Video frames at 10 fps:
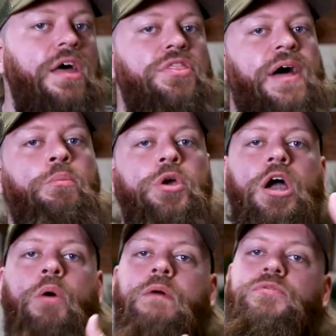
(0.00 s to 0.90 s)
then we
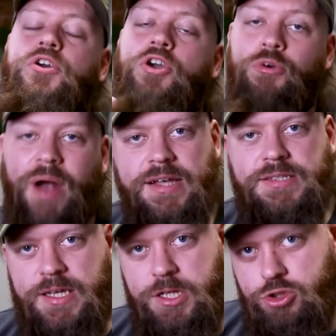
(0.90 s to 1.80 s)
go on to
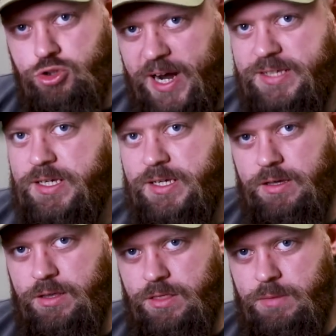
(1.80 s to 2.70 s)
correcting and
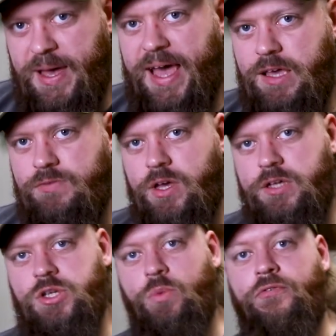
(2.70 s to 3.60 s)
addressing the
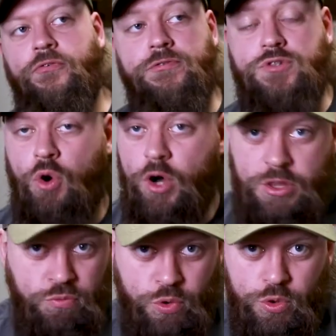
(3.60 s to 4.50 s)
behavior so we've
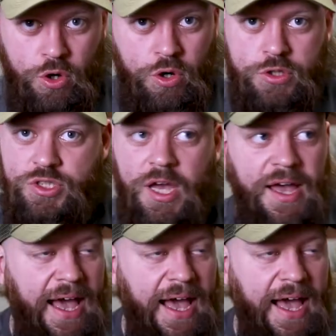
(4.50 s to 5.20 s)
sorted the root cause